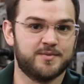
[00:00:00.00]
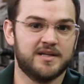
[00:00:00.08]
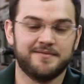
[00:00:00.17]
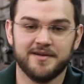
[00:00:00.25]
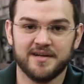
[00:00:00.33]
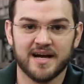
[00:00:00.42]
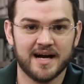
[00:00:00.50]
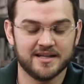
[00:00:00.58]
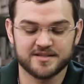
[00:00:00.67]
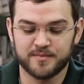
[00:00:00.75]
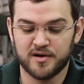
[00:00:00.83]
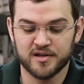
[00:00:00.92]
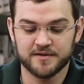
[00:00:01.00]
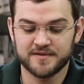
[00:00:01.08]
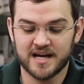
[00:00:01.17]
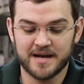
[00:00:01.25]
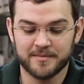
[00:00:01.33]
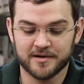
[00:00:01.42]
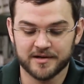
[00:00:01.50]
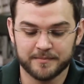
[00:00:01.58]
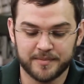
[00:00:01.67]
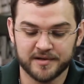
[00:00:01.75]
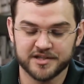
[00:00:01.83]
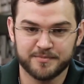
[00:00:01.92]
whatever you got, small enough diameter to
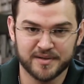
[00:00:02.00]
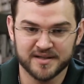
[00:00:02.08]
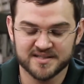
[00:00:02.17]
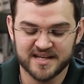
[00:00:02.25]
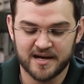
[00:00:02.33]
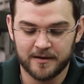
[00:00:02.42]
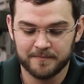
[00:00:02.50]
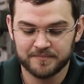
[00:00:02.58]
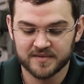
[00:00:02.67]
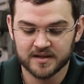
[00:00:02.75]
punch pins out.